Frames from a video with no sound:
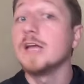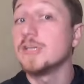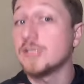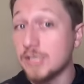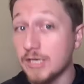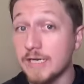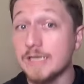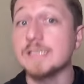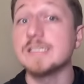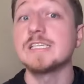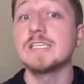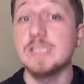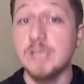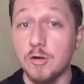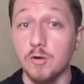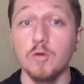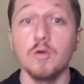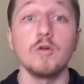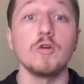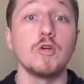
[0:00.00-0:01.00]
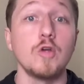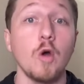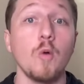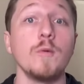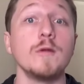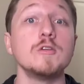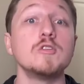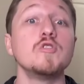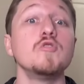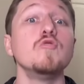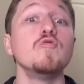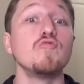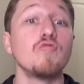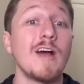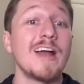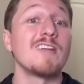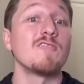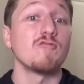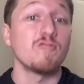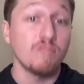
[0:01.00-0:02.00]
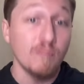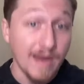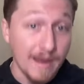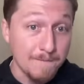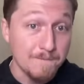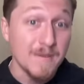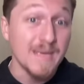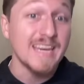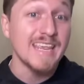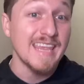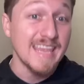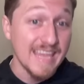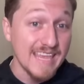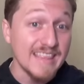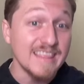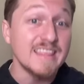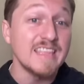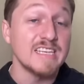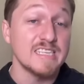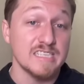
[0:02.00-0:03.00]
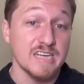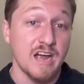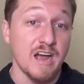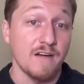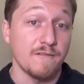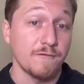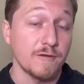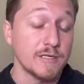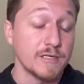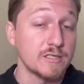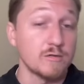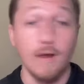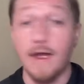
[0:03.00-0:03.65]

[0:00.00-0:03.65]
She is still going to run rampant in this conference.